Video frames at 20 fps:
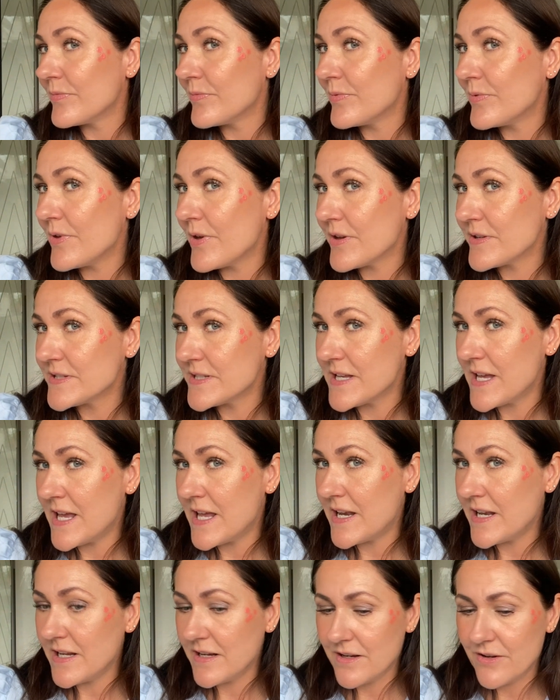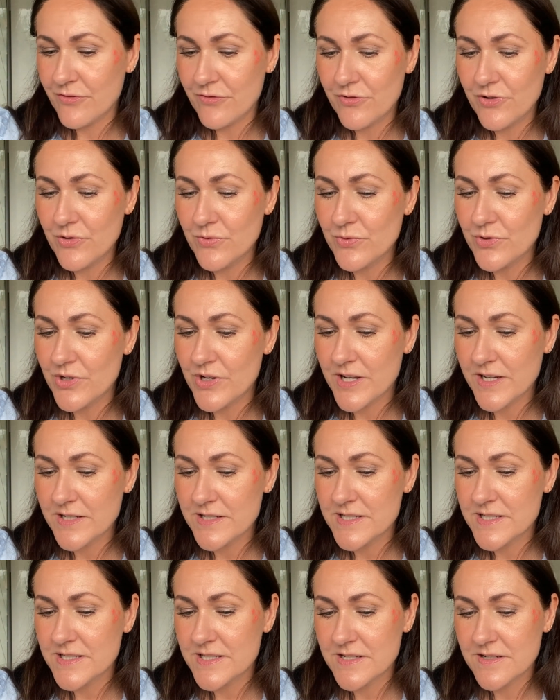Just adding a few
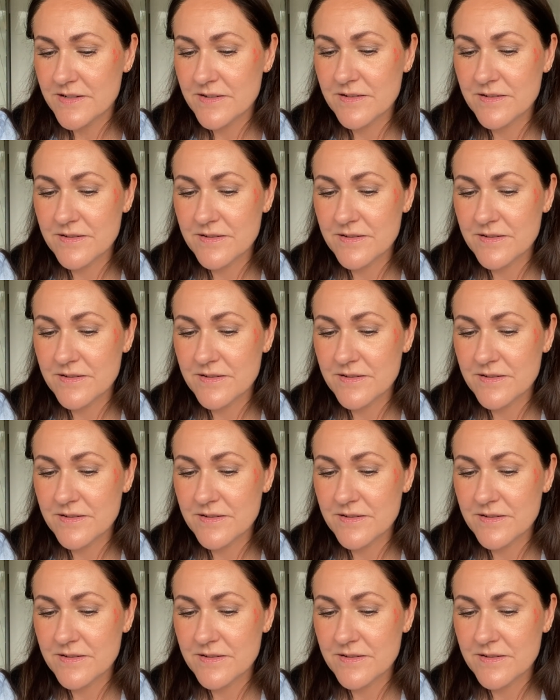dots.